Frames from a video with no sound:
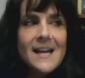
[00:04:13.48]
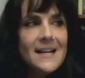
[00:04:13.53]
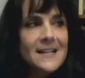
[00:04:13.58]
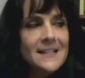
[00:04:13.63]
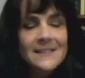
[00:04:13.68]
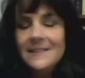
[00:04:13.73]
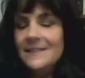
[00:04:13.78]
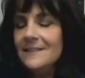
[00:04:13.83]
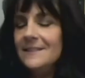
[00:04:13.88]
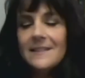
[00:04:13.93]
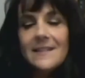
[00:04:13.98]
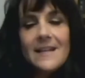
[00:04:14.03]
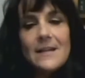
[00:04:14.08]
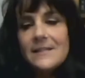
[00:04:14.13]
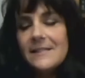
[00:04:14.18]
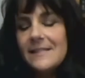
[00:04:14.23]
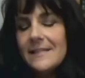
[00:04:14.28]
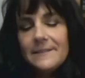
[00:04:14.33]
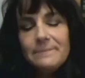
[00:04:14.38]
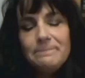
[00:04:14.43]
And
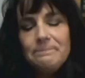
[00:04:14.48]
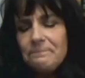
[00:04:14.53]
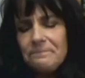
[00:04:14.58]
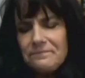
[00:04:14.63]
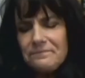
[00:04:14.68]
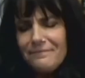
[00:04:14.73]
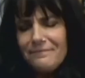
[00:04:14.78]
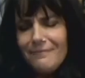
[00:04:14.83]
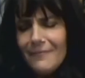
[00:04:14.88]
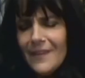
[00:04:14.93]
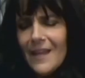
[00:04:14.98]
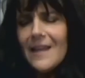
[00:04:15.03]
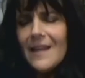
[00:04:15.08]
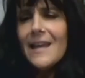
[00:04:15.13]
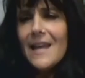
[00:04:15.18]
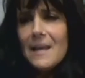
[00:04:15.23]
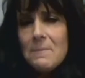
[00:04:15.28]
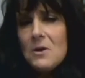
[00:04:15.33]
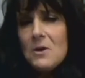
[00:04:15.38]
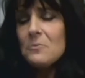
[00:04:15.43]
I
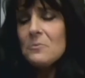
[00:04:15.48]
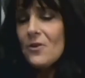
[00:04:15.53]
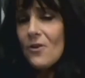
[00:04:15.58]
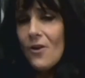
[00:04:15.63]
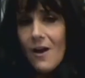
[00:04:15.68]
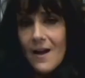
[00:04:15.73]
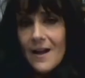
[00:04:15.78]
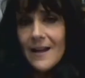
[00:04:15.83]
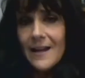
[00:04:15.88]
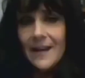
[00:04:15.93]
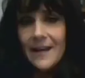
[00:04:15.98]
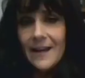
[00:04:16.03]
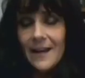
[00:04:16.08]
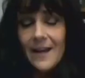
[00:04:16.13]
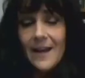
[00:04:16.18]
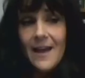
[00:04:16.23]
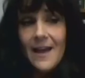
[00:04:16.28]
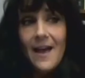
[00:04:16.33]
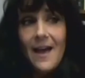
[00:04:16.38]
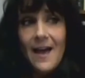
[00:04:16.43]
came home crying,
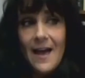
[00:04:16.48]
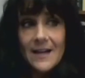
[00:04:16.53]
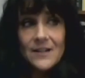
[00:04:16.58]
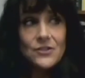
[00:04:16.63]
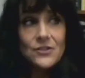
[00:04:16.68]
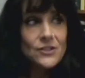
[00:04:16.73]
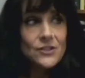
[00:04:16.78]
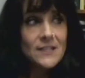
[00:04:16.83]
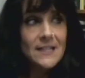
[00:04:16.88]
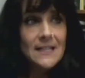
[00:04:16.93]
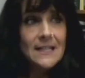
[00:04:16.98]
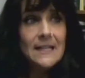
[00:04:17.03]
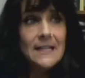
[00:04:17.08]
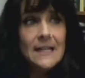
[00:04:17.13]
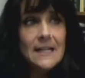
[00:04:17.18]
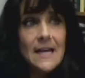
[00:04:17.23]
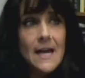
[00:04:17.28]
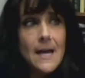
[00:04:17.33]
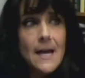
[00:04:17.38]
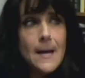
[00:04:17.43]
actually,
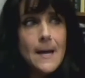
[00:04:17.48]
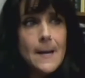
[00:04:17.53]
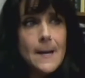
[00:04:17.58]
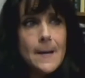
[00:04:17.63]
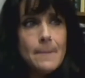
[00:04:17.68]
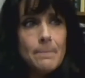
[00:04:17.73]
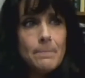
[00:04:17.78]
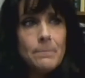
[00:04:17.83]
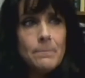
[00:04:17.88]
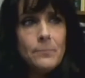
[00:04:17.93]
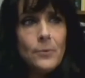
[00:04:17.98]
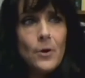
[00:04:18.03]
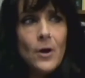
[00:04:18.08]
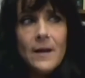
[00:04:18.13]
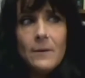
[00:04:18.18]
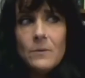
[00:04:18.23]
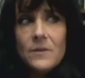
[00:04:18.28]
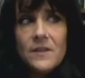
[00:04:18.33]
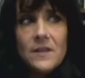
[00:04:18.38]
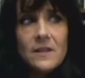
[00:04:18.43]

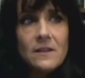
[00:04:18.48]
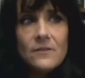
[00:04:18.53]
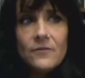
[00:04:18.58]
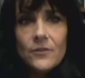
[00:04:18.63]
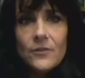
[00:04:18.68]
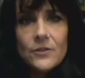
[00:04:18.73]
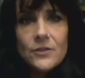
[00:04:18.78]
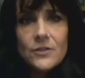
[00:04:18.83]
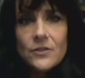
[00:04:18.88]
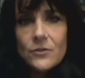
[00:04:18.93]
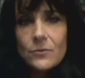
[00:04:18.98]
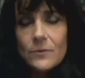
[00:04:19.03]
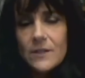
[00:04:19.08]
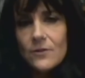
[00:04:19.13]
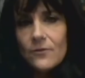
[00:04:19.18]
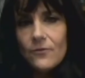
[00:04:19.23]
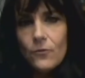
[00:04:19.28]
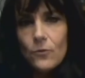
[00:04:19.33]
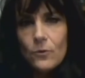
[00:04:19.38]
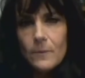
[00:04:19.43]
probably within the first 3 or
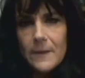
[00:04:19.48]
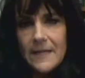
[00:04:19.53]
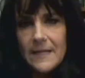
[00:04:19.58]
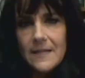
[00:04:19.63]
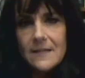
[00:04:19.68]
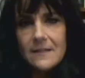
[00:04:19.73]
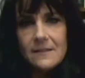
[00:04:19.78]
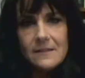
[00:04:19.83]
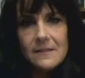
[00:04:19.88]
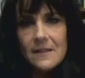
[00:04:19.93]
4 weeks.